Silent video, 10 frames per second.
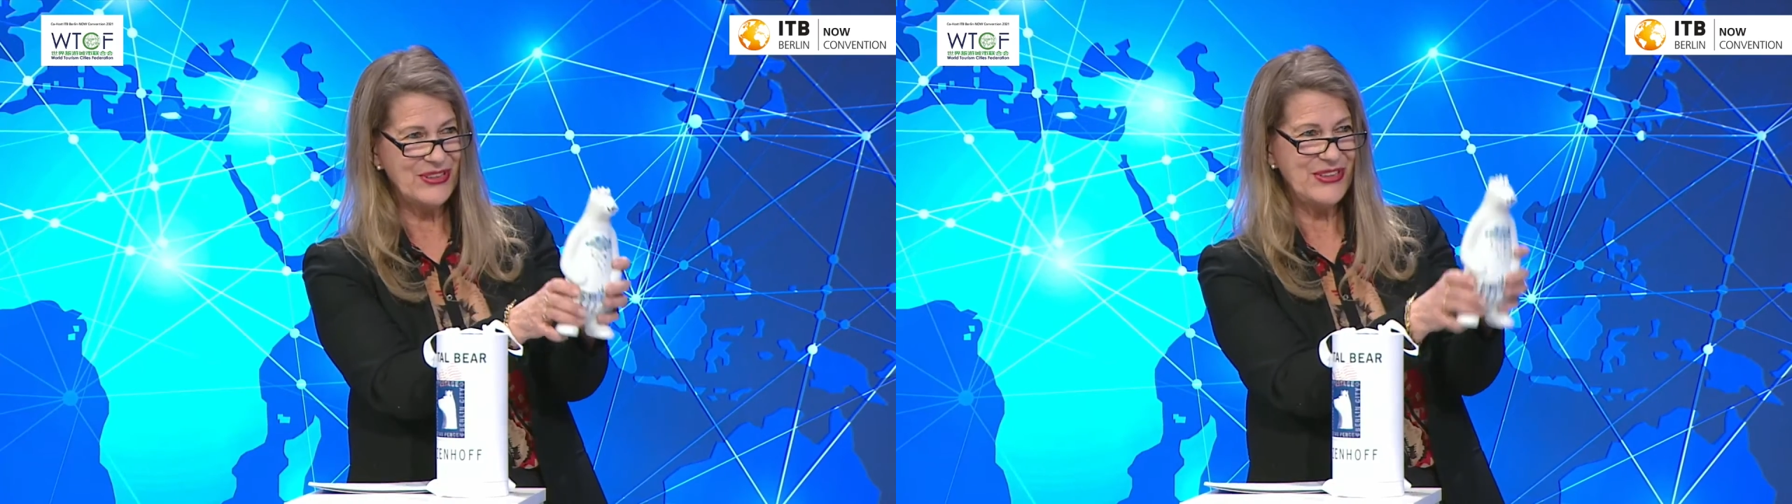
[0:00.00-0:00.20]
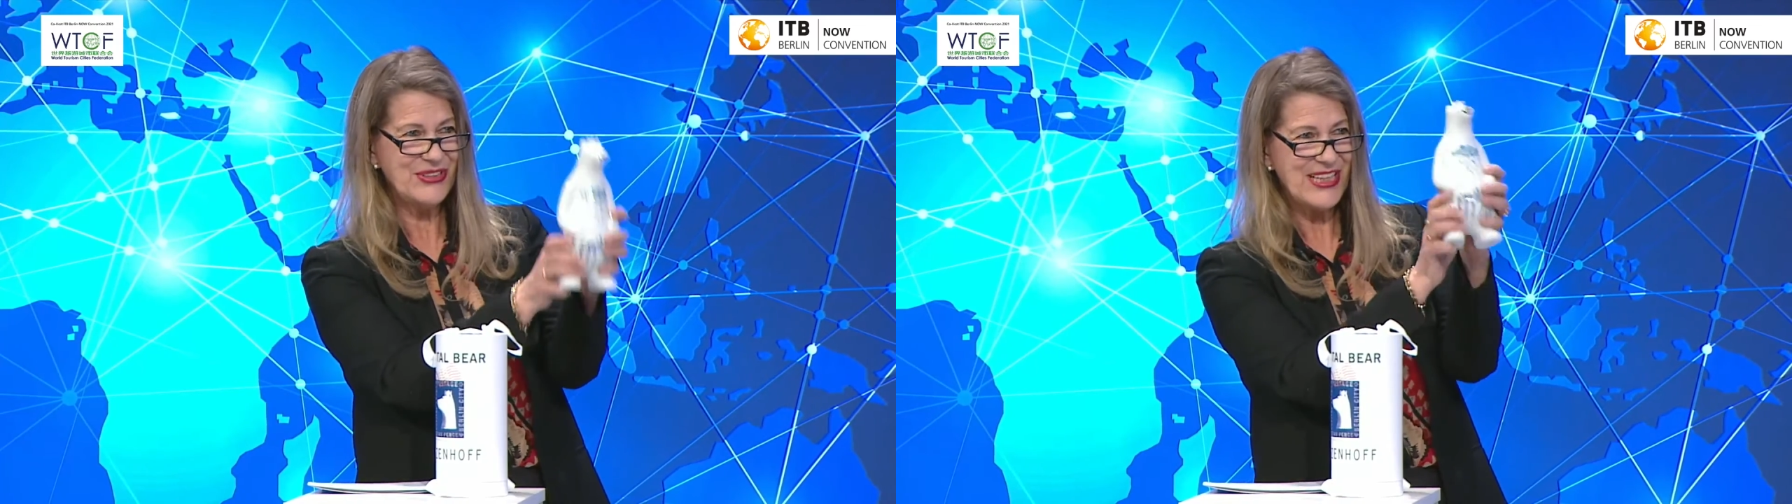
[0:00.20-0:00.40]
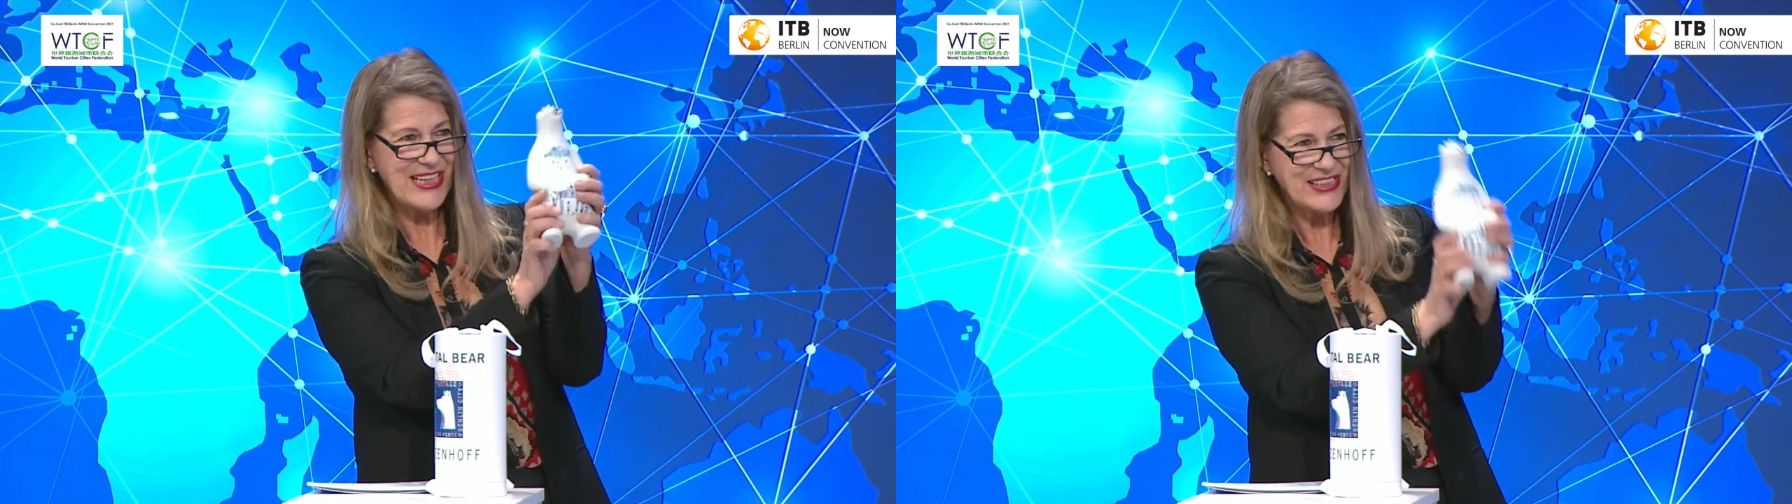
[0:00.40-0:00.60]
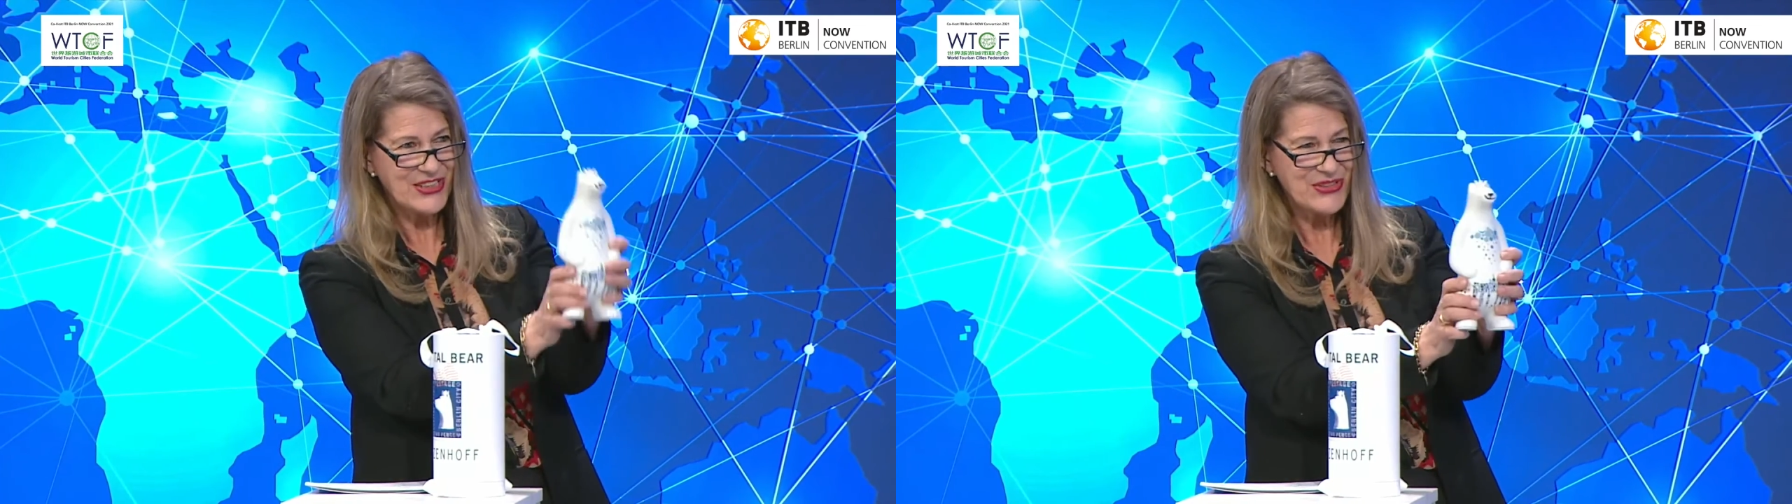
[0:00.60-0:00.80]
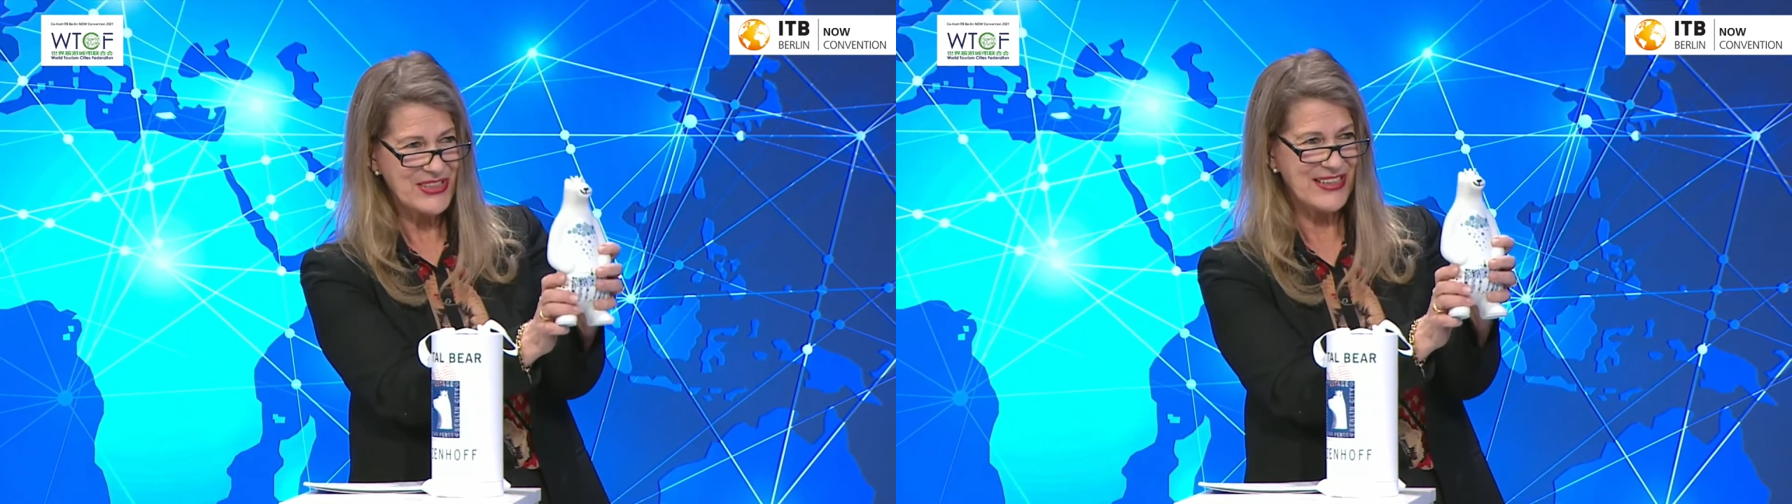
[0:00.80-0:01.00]
you take it to
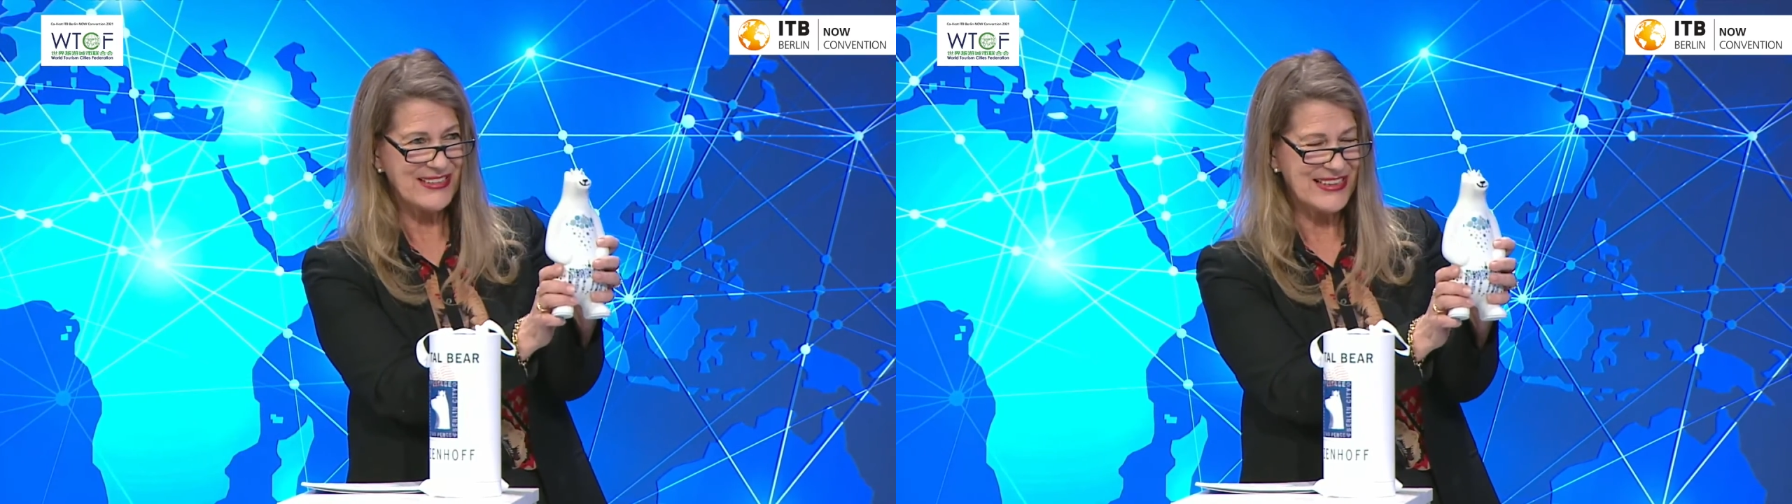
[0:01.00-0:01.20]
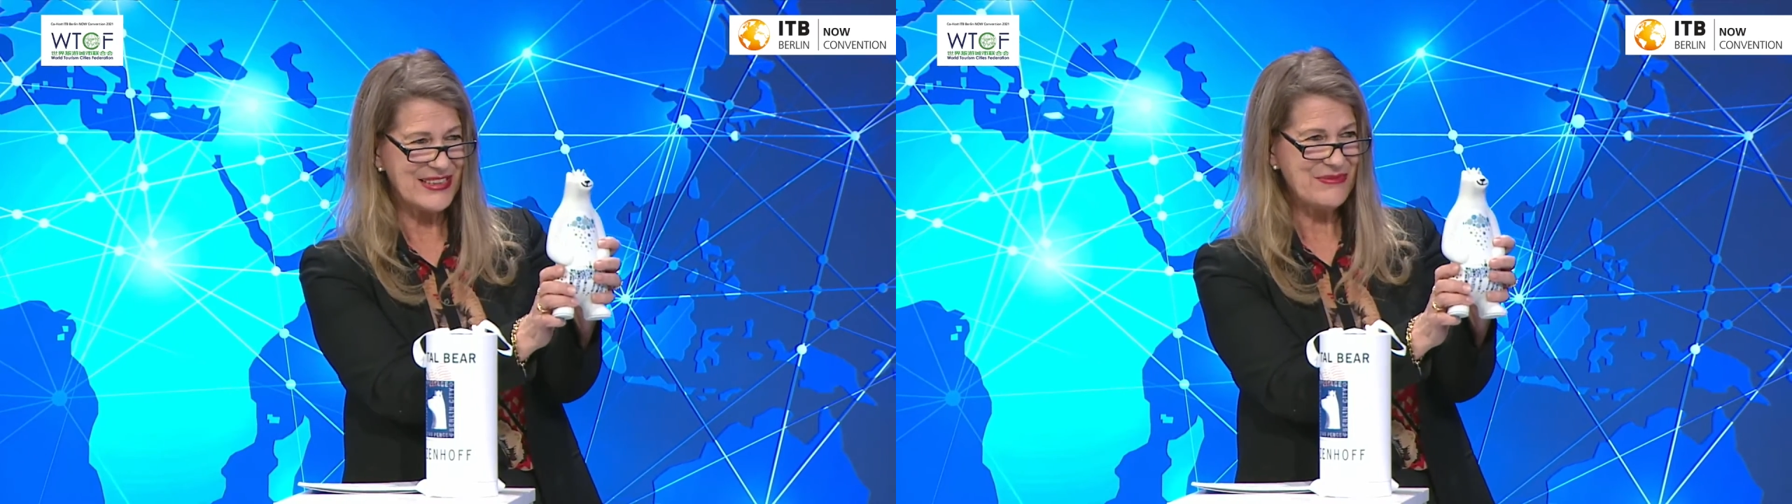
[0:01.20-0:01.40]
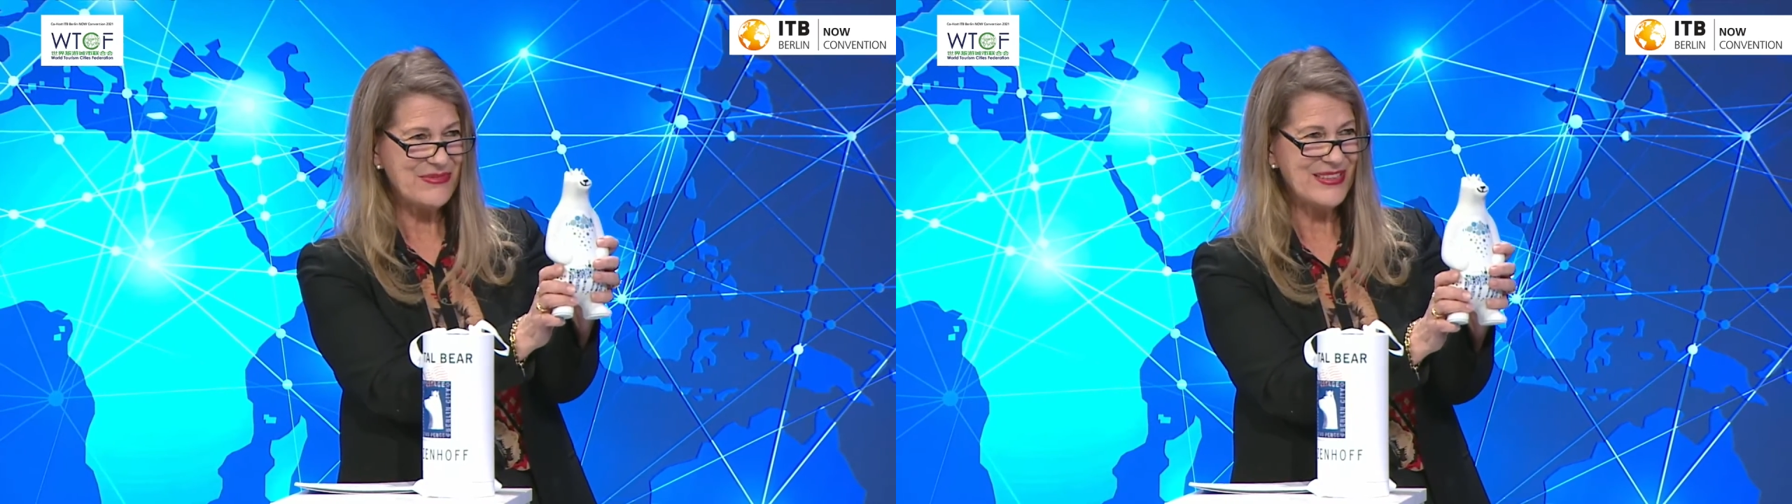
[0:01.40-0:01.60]
Zagreb